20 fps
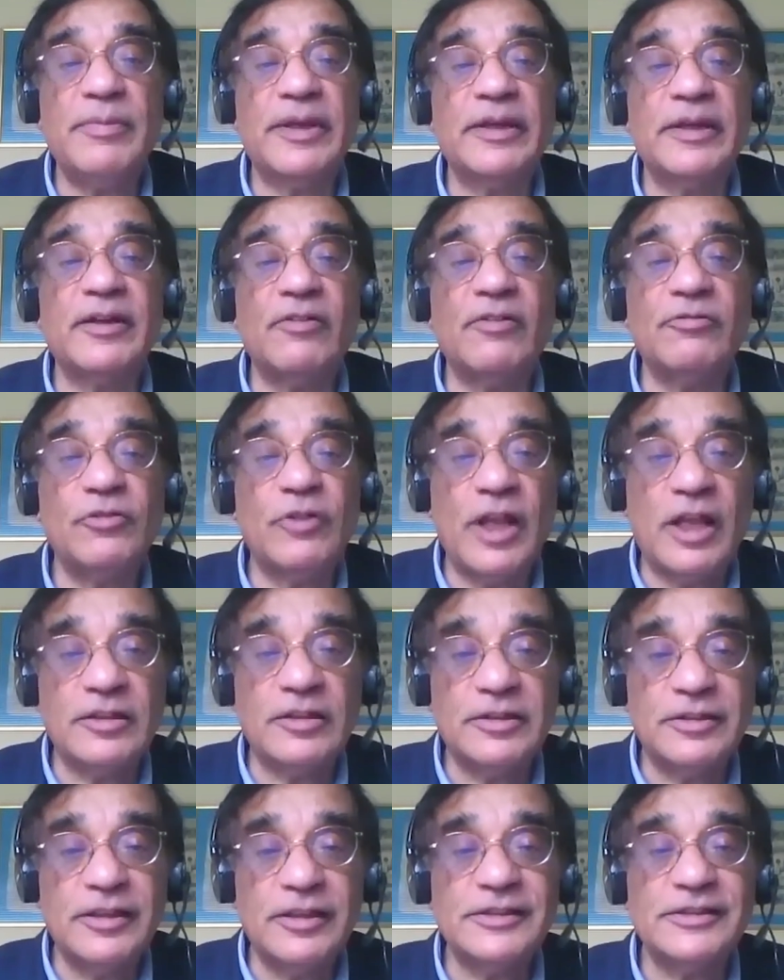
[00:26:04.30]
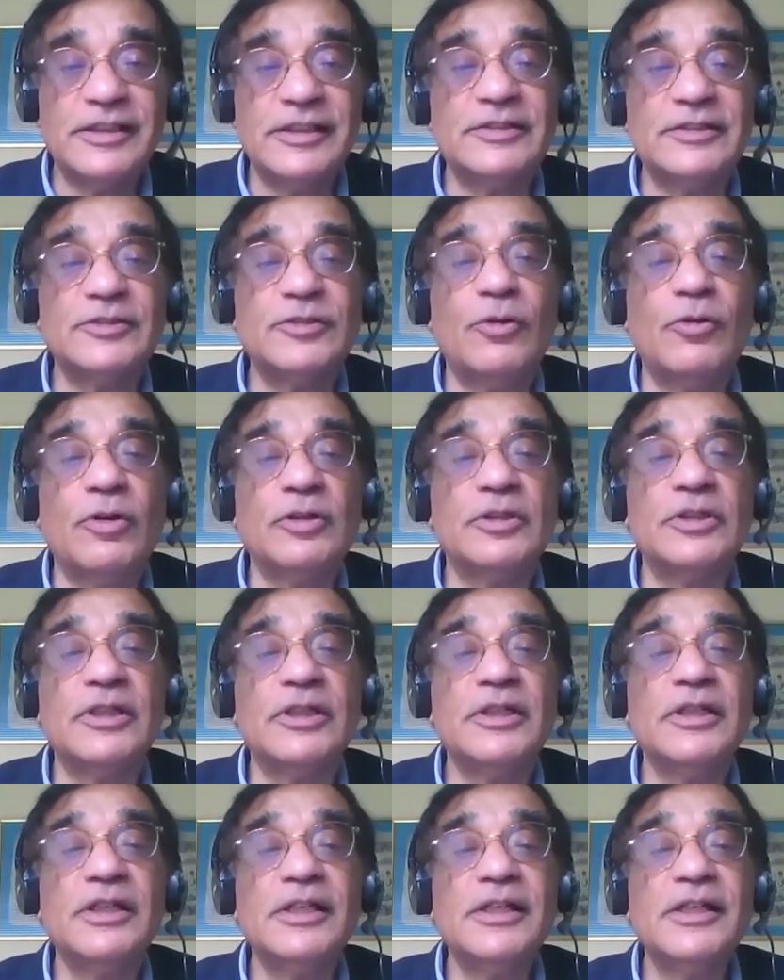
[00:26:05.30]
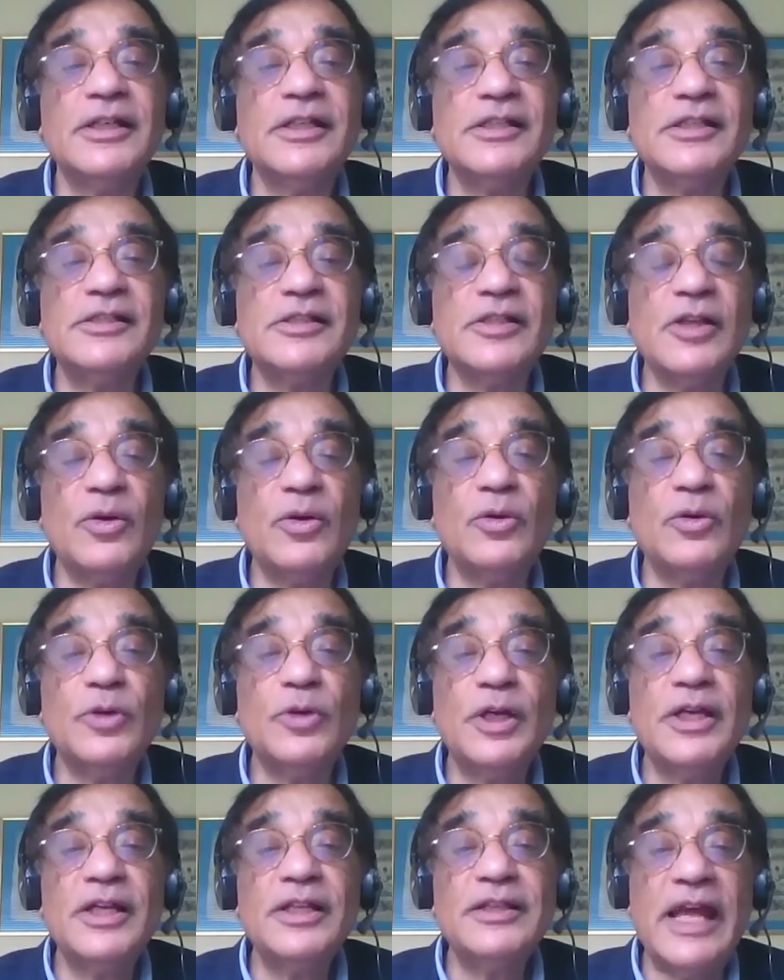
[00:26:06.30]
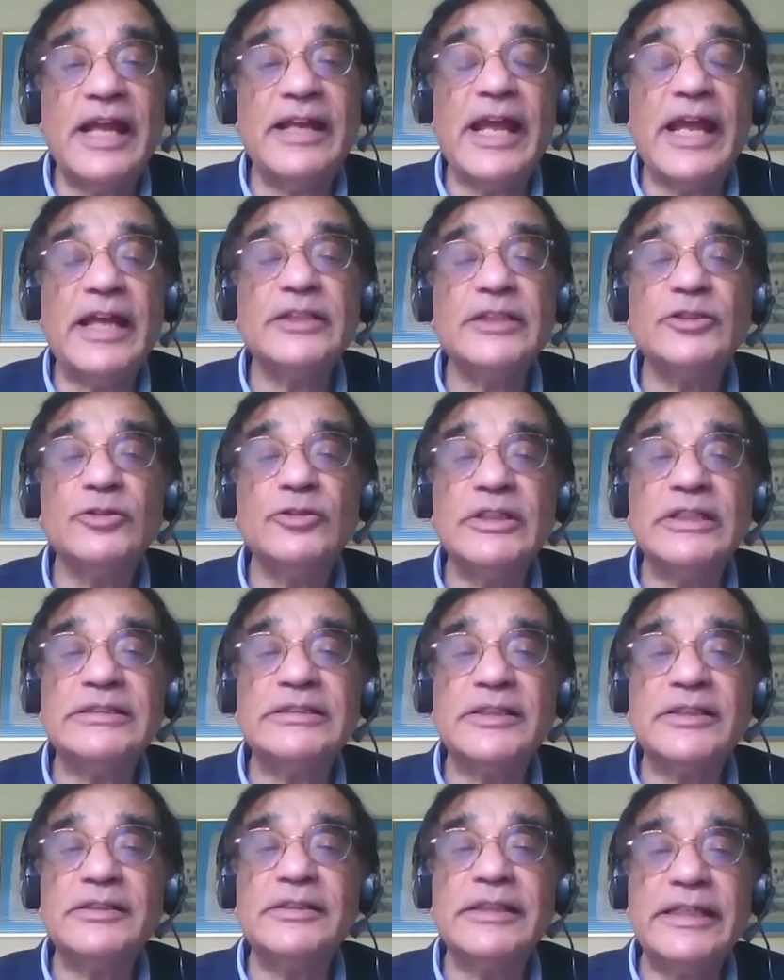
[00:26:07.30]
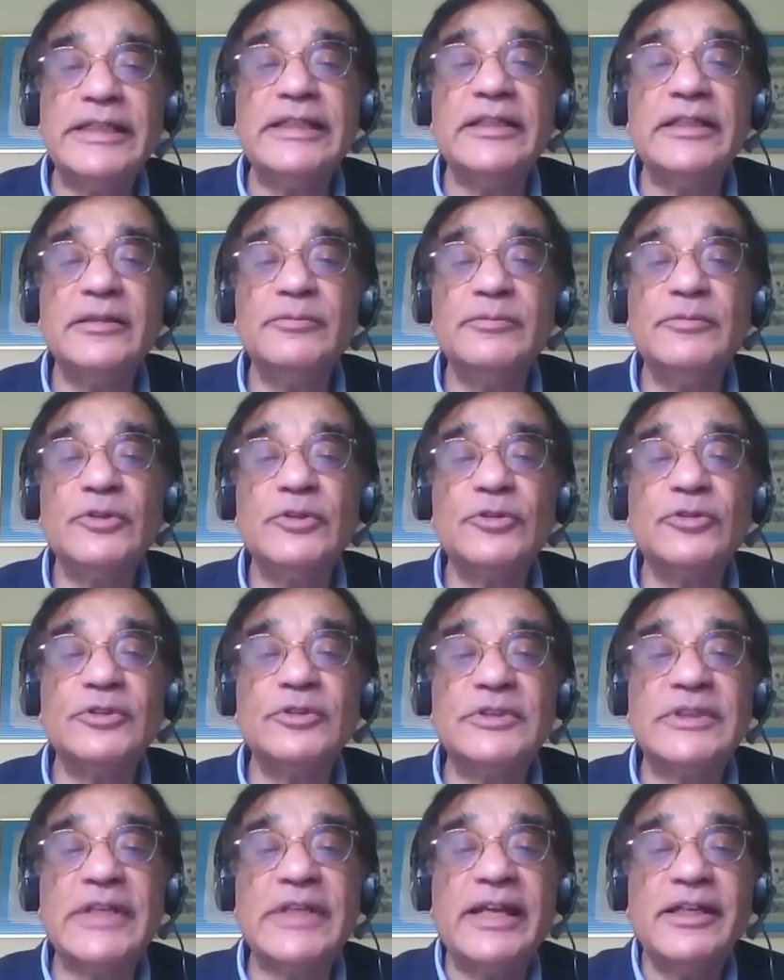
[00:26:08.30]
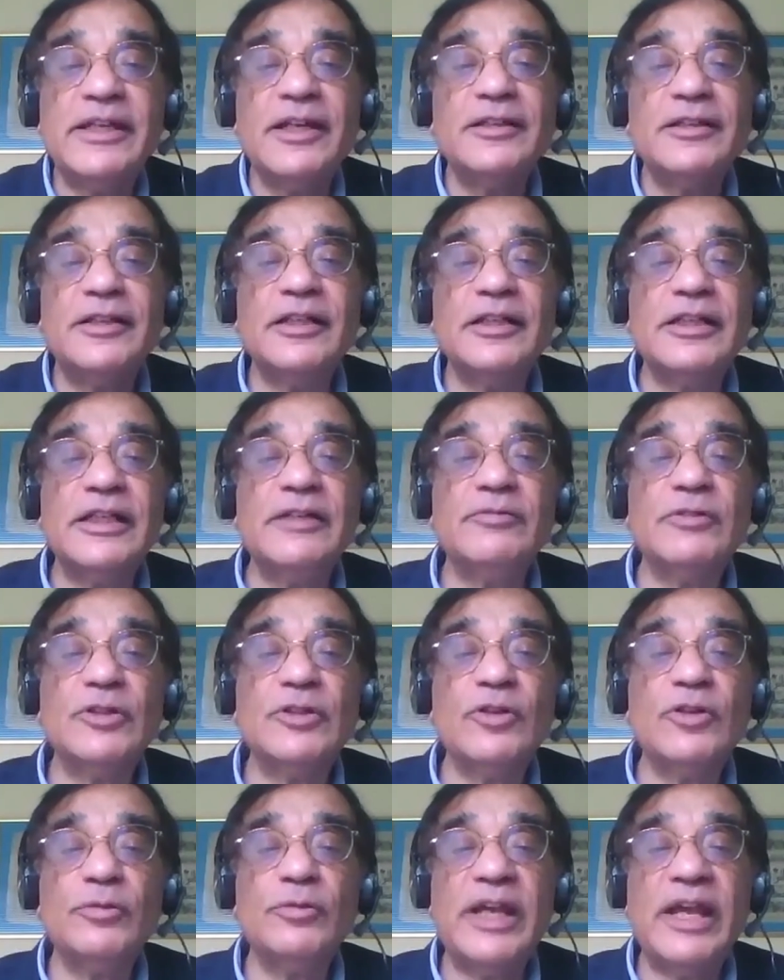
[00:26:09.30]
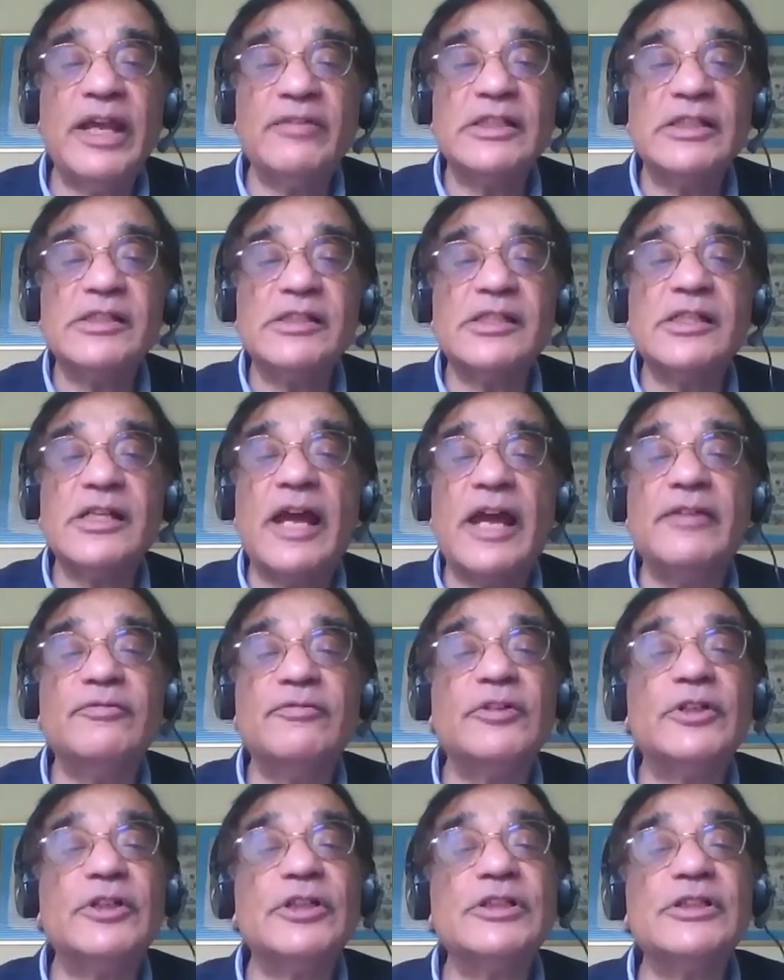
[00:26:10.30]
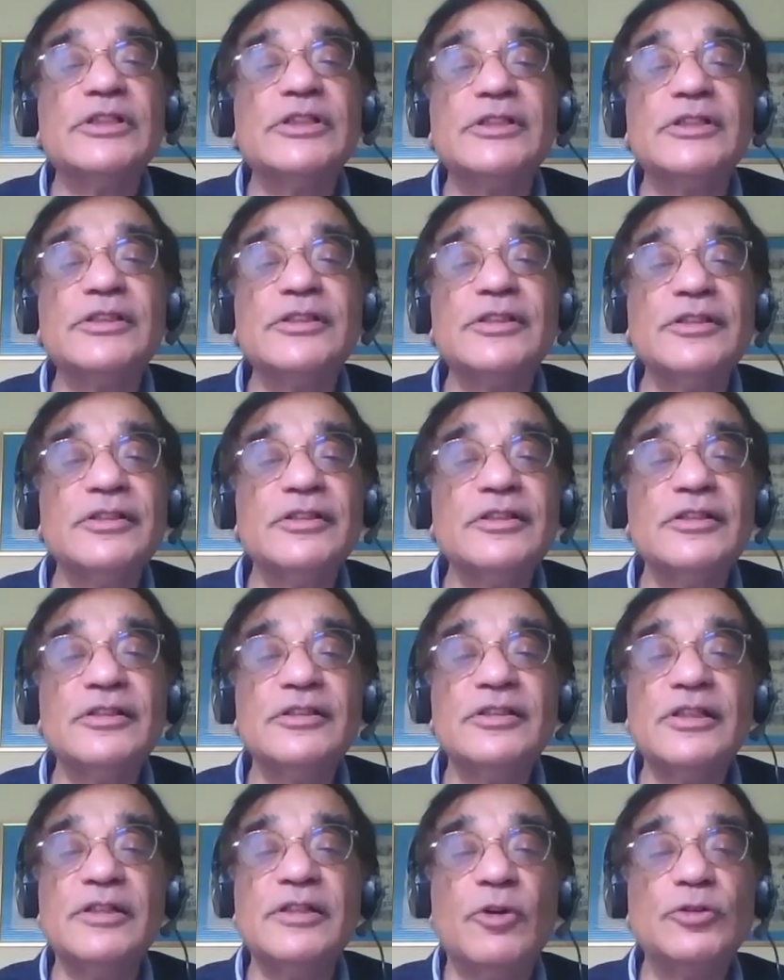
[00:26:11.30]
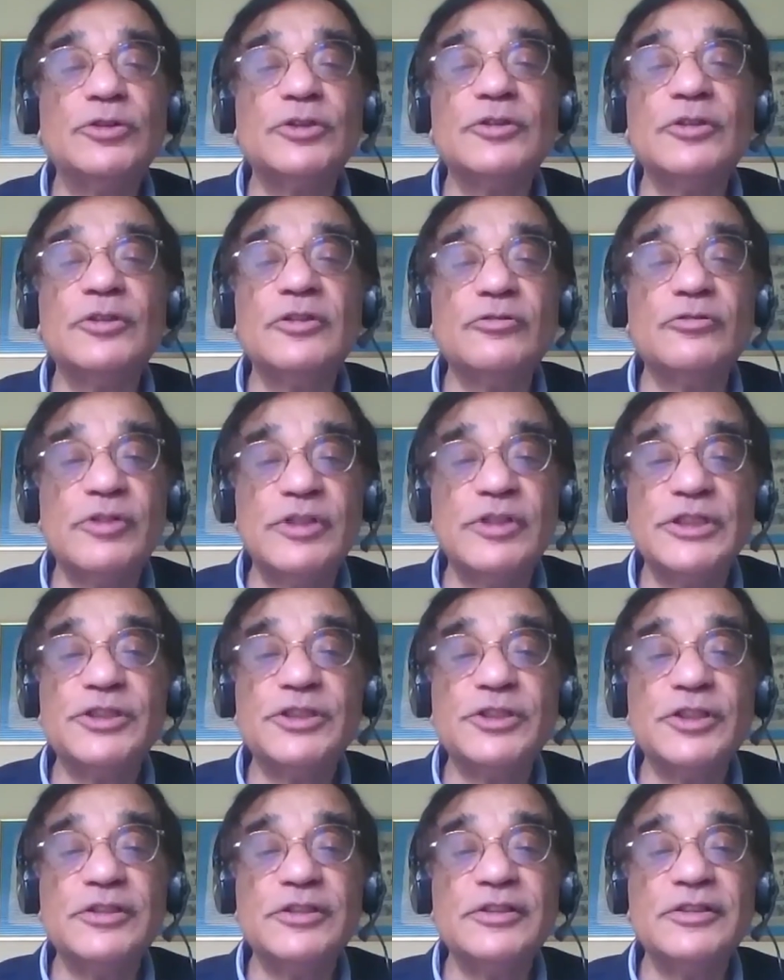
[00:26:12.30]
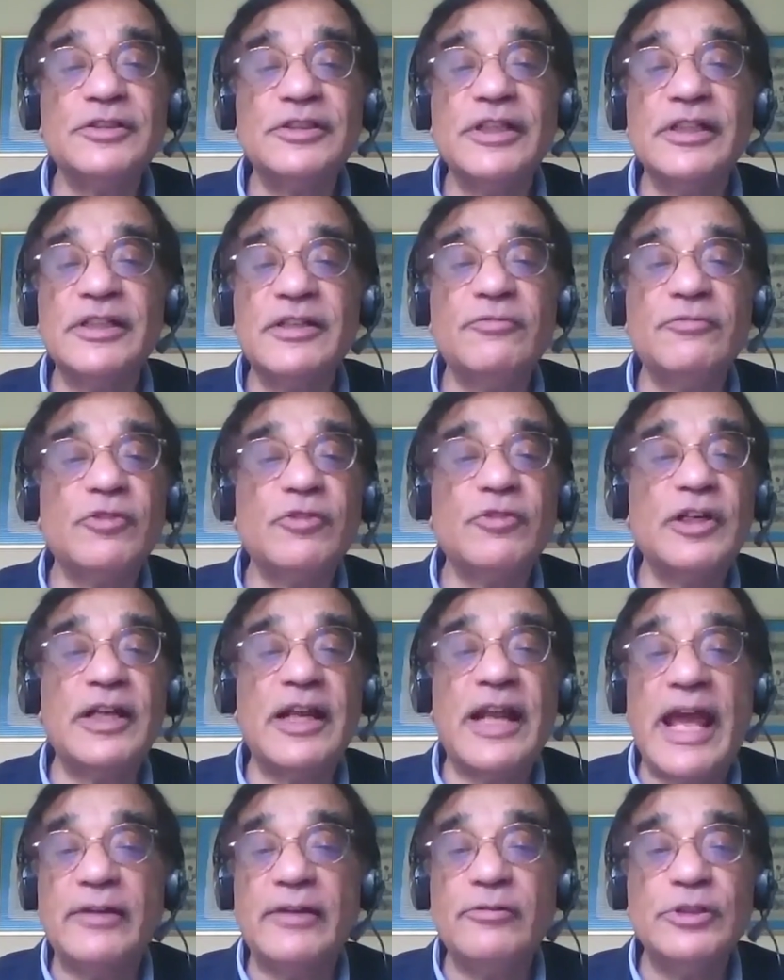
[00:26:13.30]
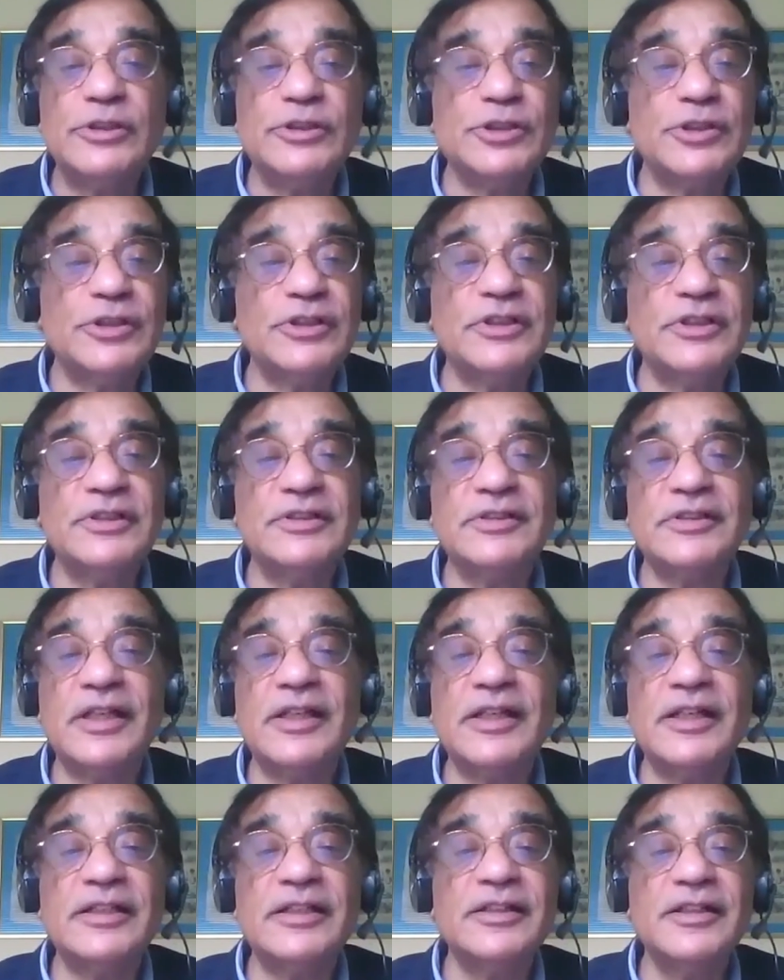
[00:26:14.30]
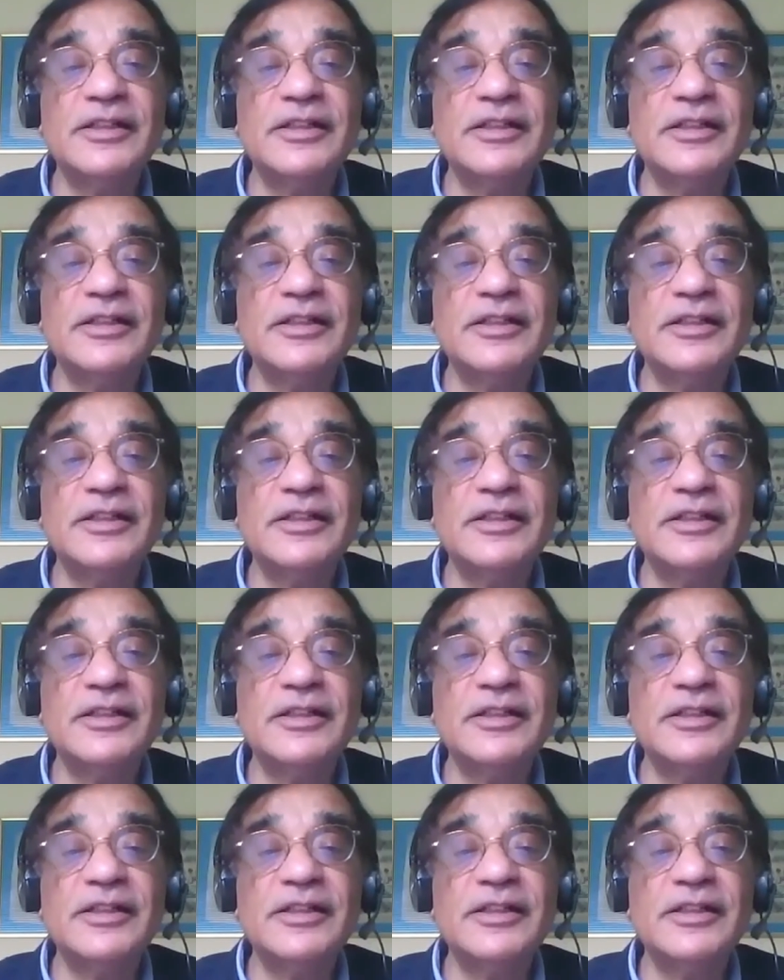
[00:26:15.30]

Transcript: Ghaflat, as it's called. So that actually is a theme. You could say that even though we have these diverse devotional traditions in different languages and